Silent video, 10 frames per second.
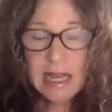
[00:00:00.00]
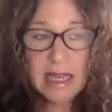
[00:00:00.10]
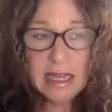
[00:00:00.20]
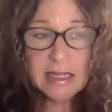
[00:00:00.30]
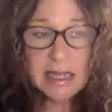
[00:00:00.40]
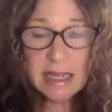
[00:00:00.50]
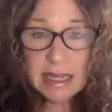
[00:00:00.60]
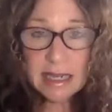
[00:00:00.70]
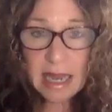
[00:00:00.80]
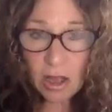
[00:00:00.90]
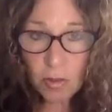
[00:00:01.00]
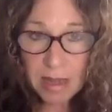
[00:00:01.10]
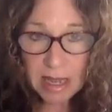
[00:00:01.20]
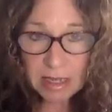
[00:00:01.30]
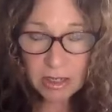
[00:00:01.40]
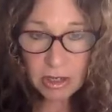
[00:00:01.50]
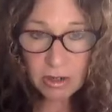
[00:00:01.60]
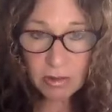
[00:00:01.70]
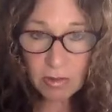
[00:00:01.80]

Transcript: And I can help answer